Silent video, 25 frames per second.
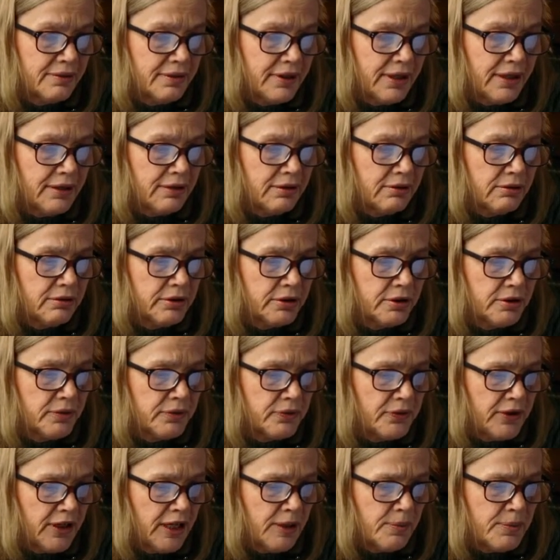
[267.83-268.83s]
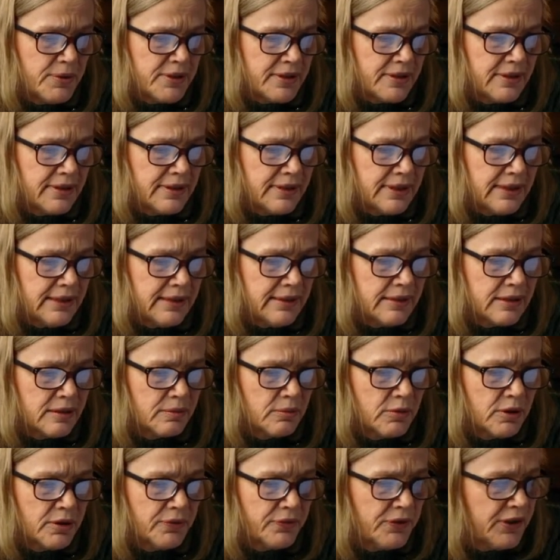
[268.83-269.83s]
and a lot of
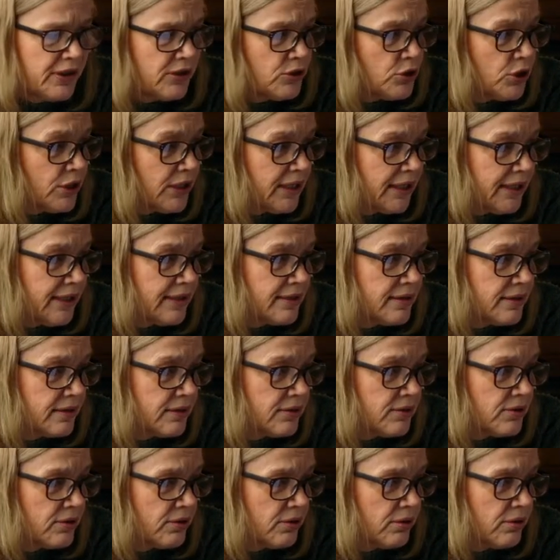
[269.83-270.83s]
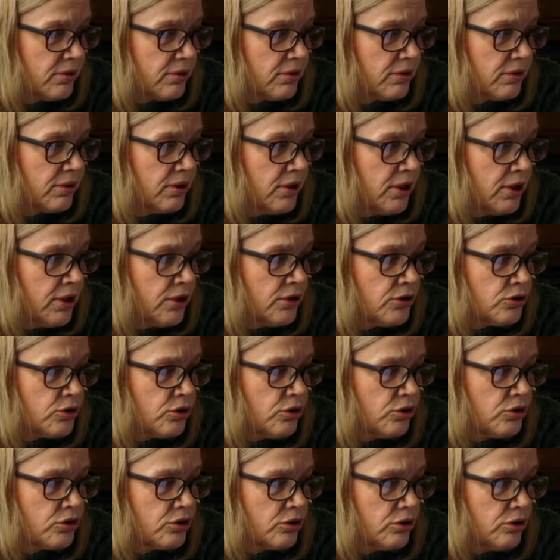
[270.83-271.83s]
absenteeism of educators are
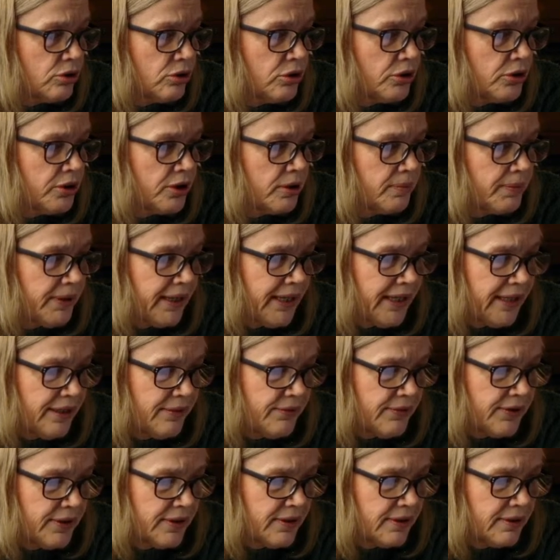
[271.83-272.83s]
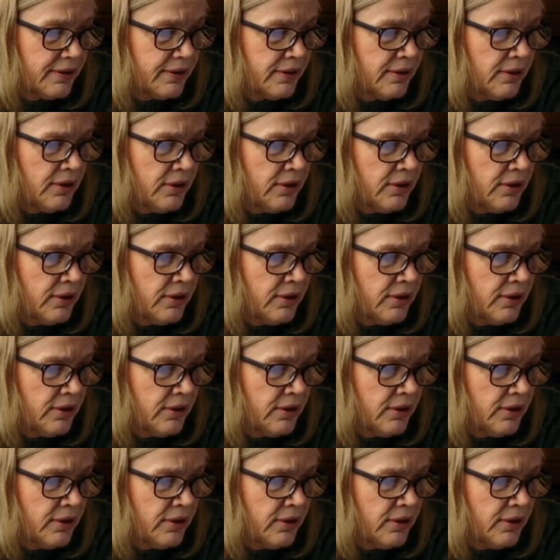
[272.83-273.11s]
due to learner behavior,